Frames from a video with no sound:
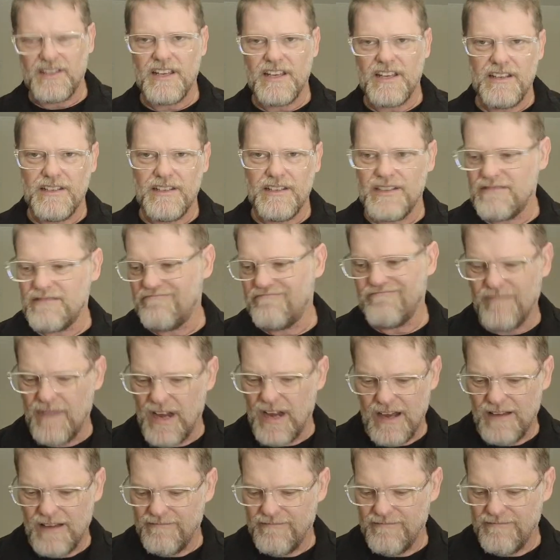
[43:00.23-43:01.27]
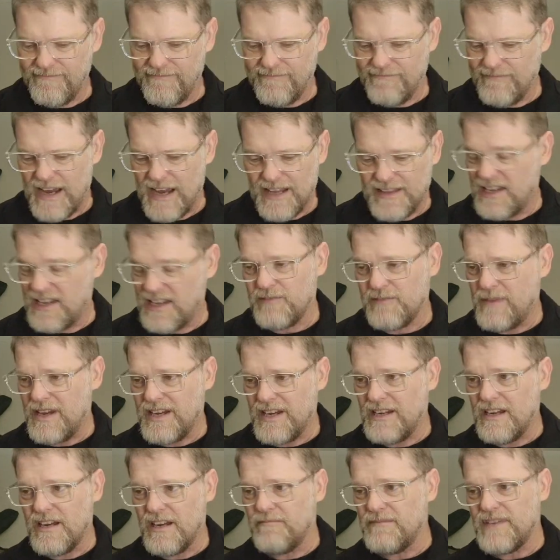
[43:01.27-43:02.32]
things, mate, that's
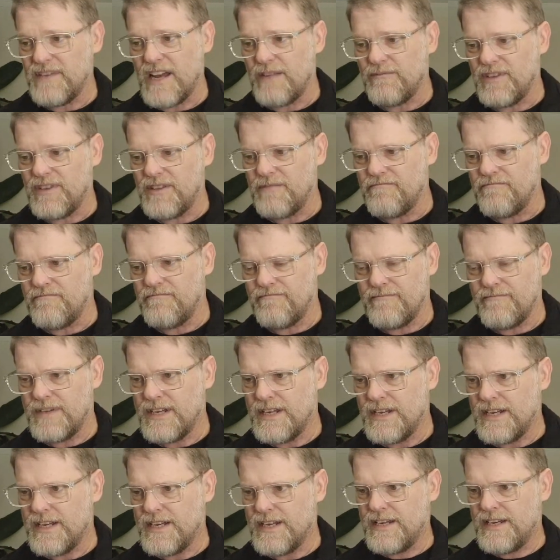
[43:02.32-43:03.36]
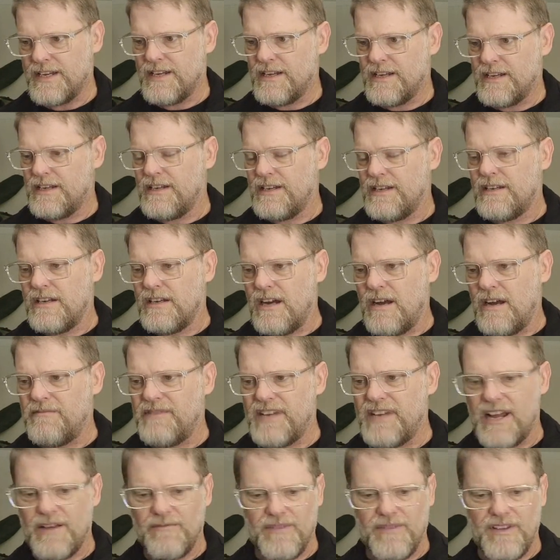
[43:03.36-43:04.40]
me. I'm done with them. I'm
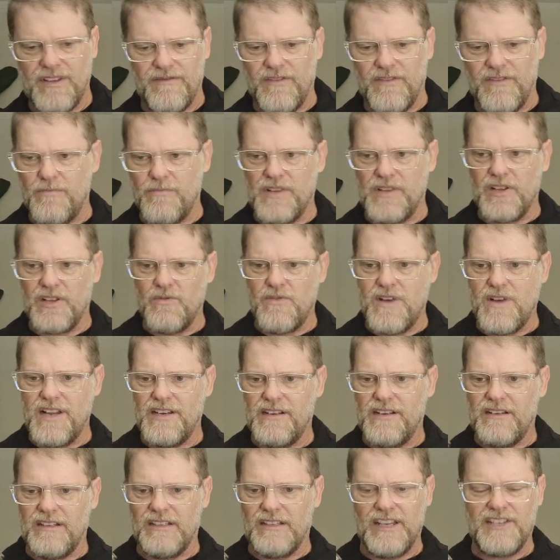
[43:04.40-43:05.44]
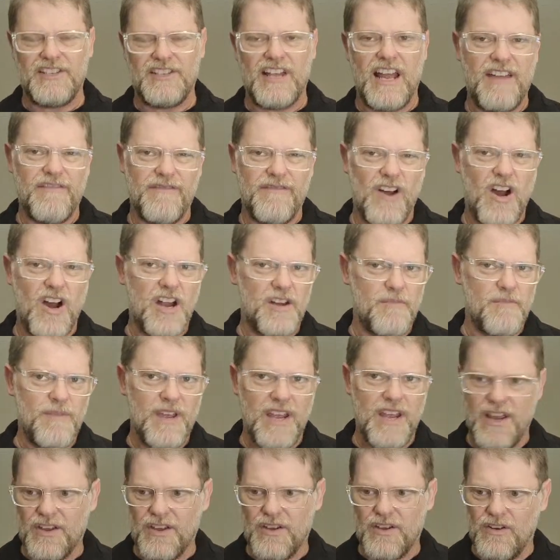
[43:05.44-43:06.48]
done with Formula One, unless they invited
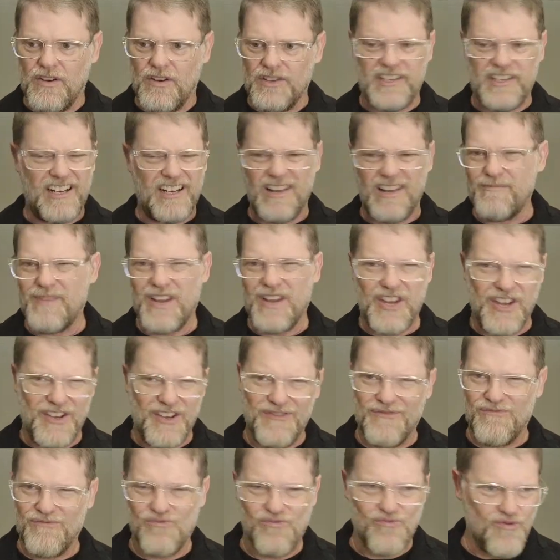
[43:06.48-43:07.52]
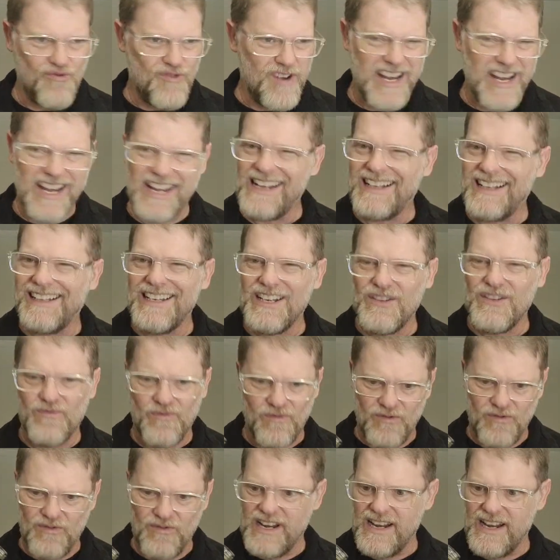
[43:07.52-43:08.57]
me, of course, and I'd be
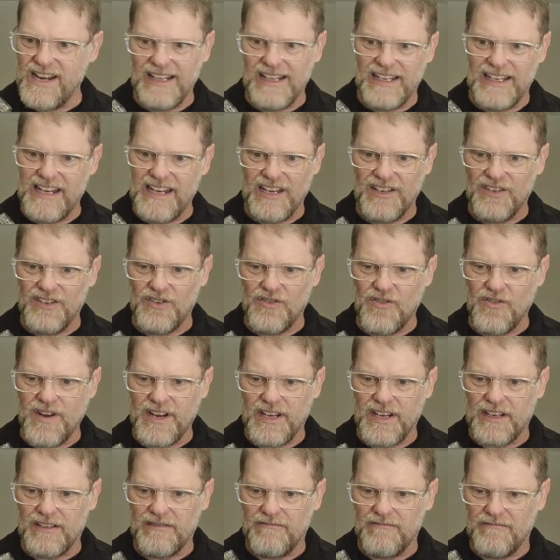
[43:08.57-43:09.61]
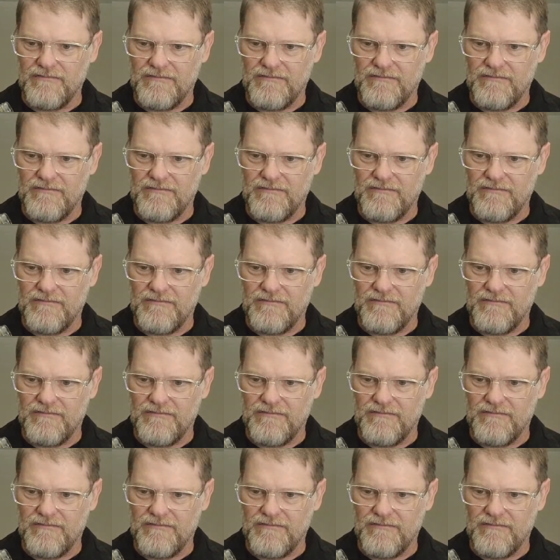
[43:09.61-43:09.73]
really enjoying